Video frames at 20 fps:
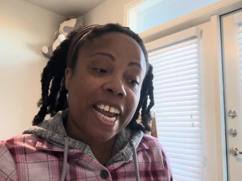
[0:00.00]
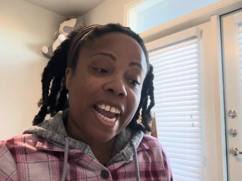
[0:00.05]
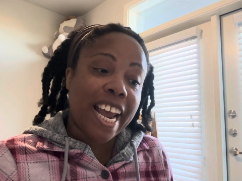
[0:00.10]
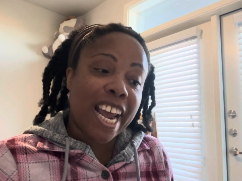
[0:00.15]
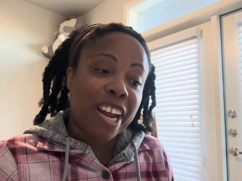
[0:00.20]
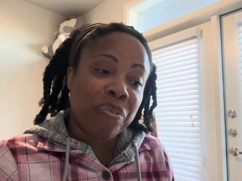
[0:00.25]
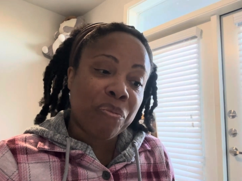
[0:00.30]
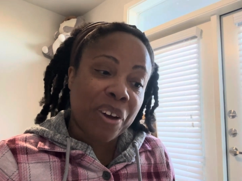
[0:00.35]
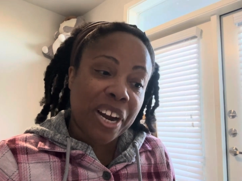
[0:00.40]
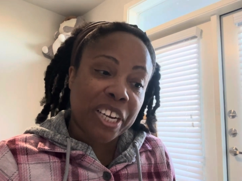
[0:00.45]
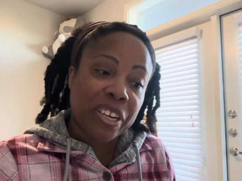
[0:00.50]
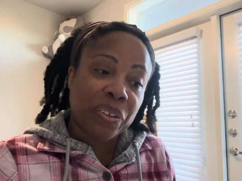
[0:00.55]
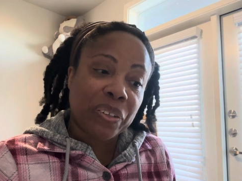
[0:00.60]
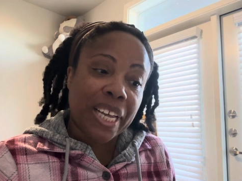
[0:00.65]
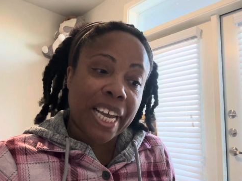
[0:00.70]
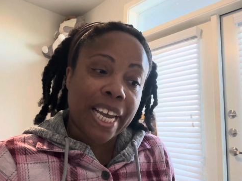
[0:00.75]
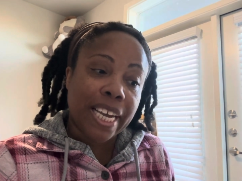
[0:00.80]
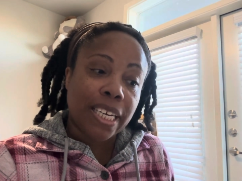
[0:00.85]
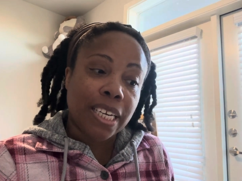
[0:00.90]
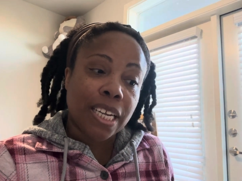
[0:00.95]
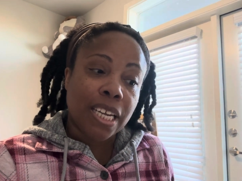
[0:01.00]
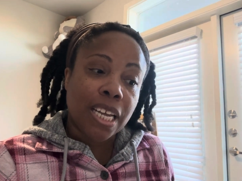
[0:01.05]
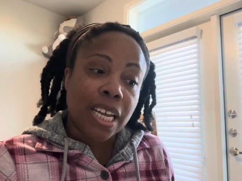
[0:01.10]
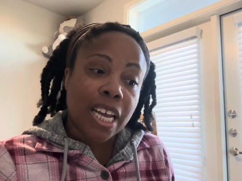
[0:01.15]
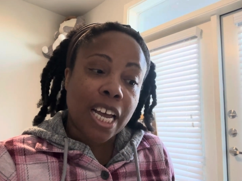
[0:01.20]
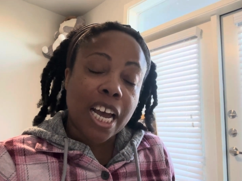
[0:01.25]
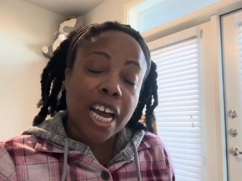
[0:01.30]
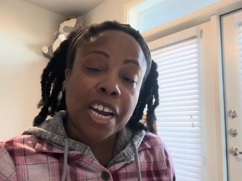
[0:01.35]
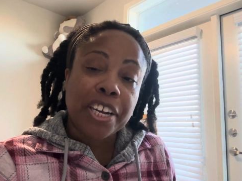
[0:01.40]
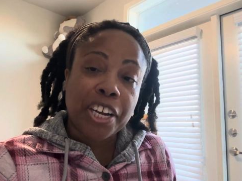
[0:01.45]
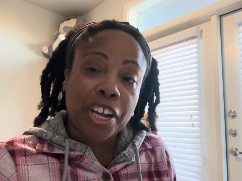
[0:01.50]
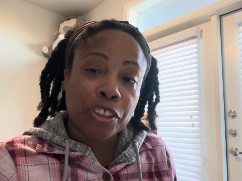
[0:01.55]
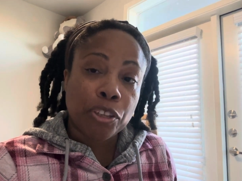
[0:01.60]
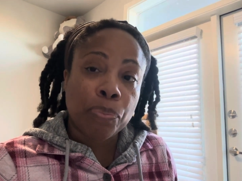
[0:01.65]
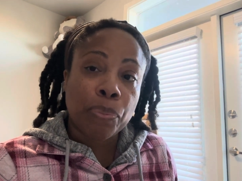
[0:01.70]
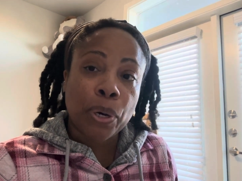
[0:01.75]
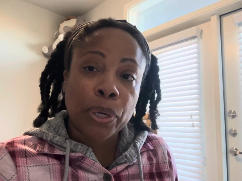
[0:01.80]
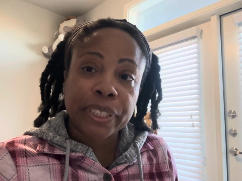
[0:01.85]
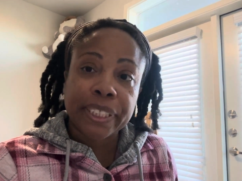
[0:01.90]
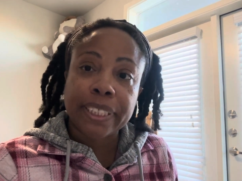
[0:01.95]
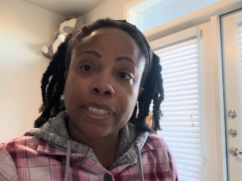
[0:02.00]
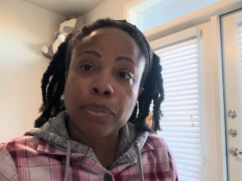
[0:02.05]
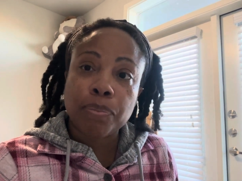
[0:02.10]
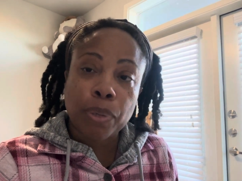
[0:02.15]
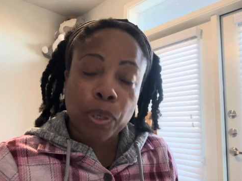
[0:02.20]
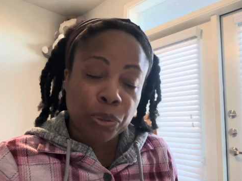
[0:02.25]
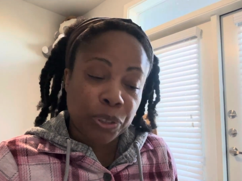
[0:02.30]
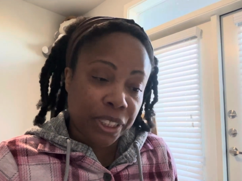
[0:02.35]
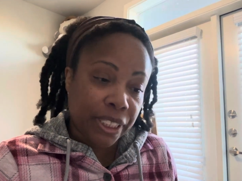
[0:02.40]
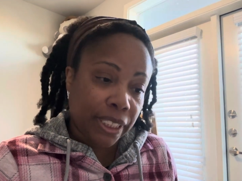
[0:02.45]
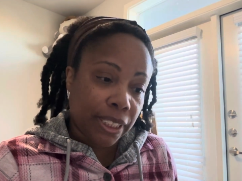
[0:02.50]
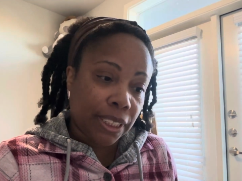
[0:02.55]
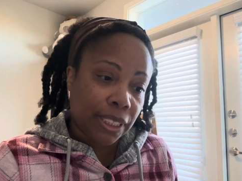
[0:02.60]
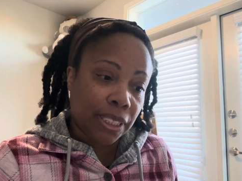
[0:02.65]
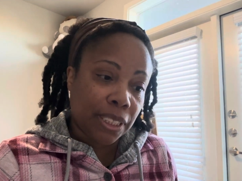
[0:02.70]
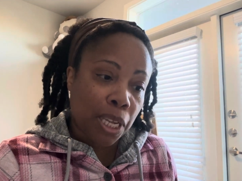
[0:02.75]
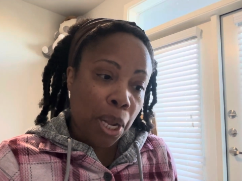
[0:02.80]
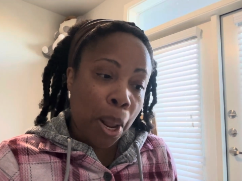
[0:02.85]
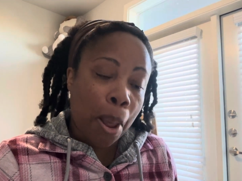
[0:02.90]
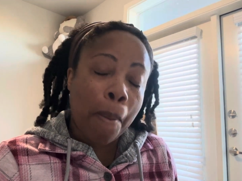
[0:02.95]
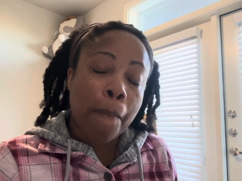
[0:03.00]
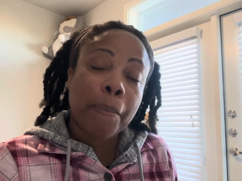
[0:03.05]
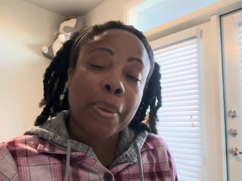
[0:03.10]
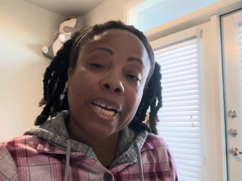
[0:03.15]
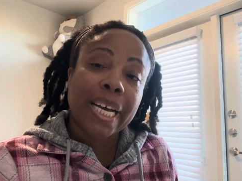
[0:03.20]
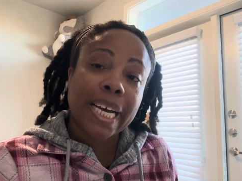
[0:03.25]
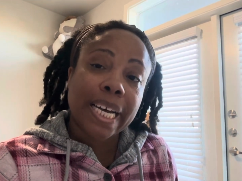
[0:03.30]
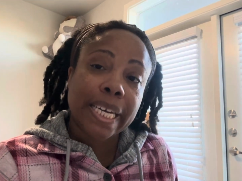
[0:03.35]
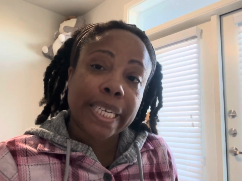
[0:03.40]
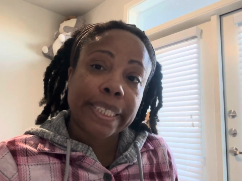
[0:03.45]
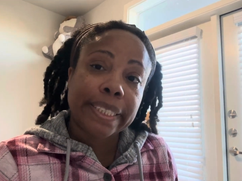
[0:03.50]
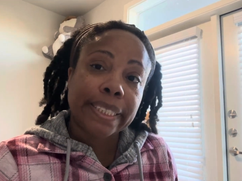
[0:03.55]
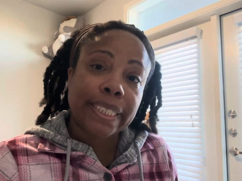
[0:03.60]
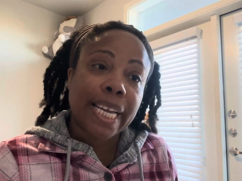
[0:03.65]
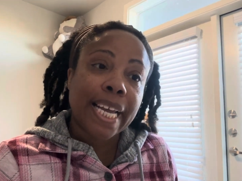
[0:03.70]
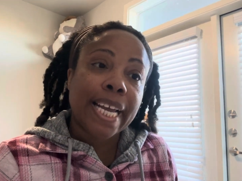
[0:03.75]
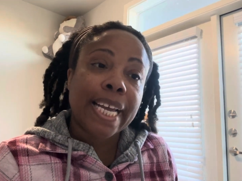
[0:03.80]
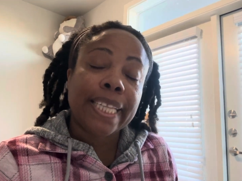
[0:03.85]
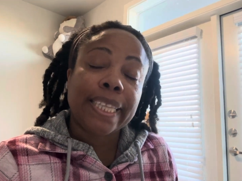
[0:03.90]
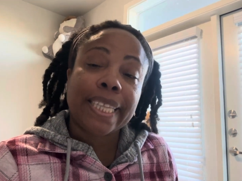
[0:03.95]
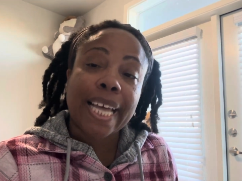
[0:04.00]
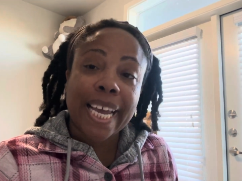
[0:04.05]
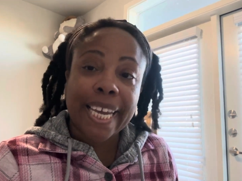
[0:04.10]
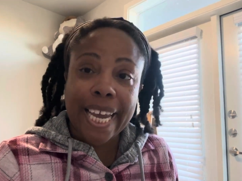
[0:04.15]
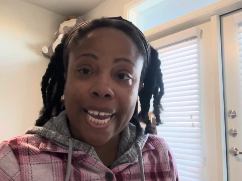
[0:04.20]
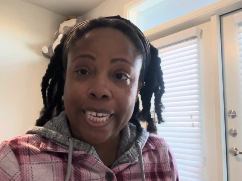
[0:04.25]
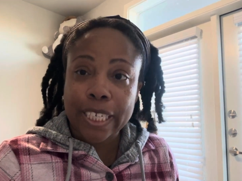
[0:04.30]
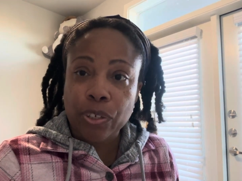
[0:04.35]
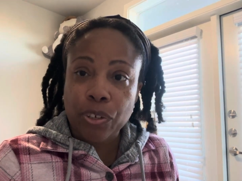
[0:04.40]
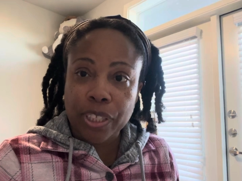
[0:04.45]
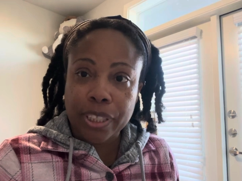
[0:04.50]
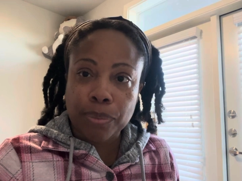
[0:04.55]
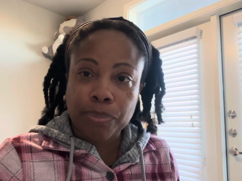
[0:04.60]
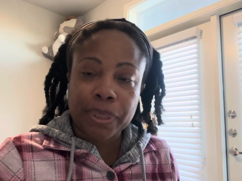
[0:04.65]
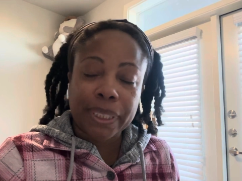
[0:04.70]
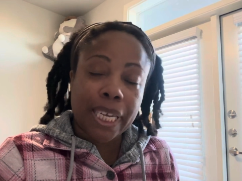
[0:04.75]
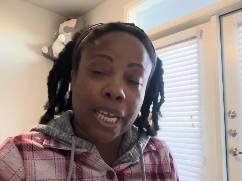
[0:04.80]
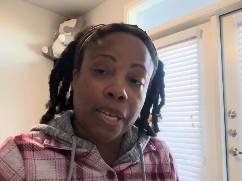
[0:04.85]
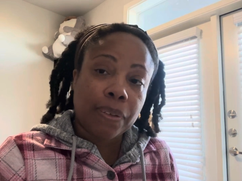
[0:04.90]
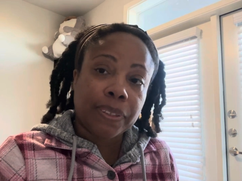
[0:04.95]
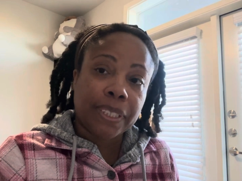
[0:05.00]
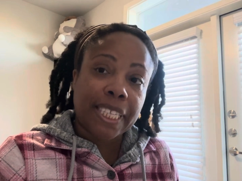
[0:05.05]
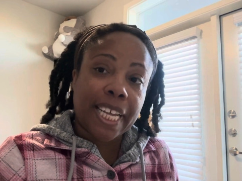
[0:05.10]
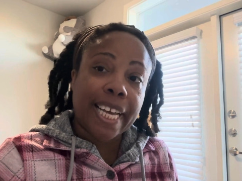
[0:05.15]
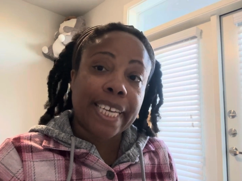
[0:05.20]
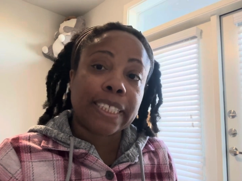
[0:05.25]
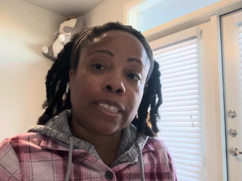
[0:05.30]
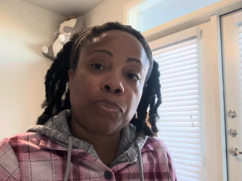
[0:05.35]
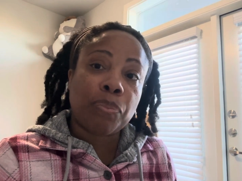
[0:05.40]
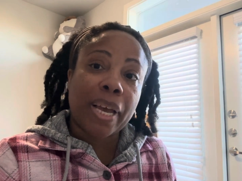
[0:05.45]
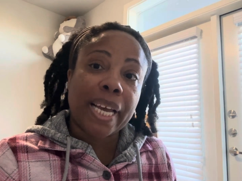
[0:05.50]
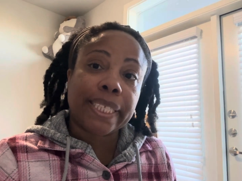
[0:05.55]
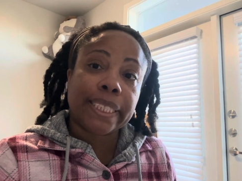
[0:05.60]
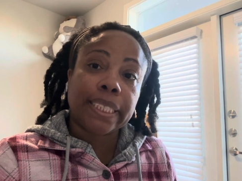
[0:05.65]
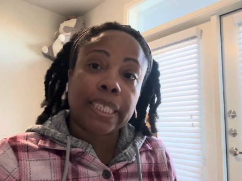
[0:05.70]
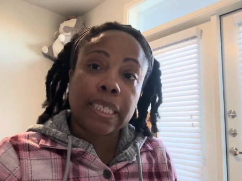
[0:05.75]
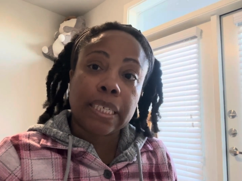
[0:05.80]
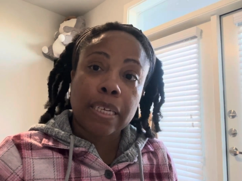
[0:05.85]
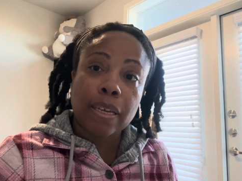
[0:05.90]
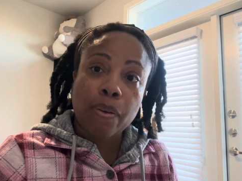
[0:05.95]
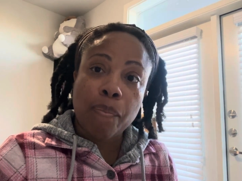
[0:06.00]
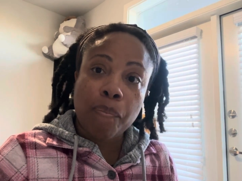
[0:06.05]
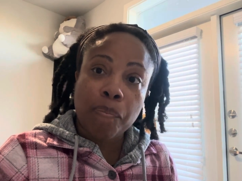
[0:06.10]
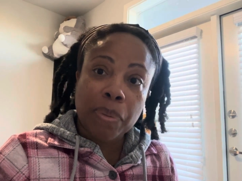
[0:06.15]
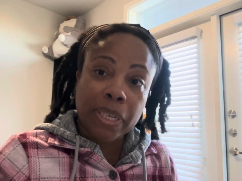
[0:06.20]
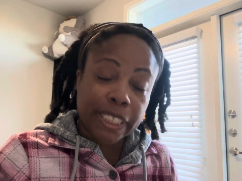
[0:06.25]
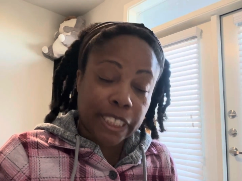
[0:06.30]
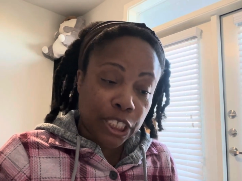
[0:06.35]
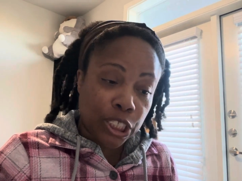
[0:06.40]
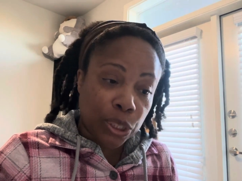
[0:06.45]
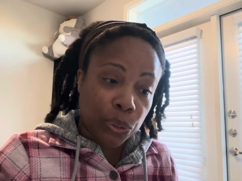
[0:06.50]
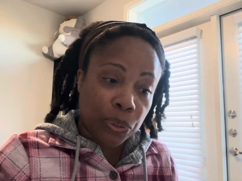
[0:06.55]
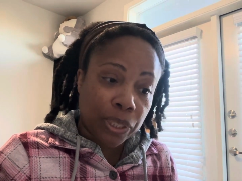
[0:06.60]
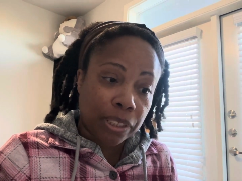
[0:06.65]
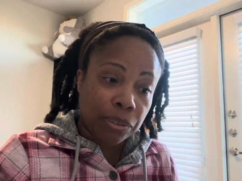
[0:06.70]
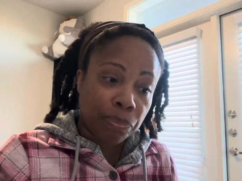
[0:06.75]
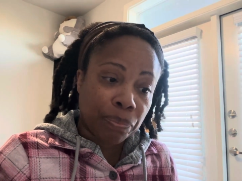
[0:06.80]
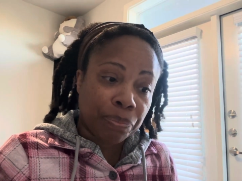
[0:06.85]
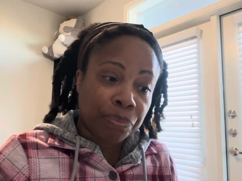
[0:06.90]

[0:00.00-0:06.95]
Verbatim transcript: and regulate another person's emotions because they can't do it themselves and they expect me to do it.